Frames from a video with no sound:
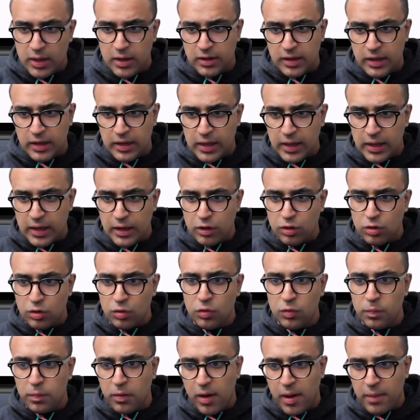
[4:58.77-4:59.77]
taking in
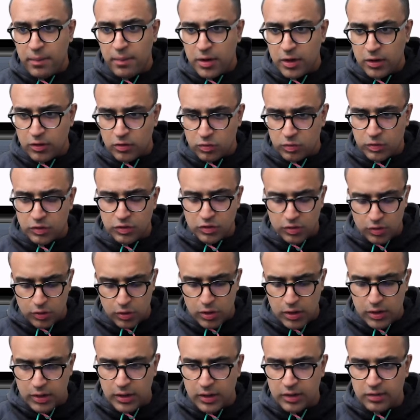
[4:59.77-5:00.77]
two parameters, which are
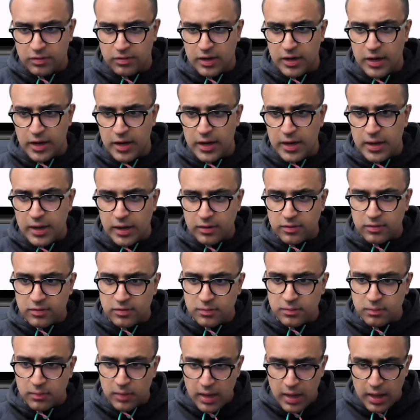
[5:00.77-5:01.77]
context and index.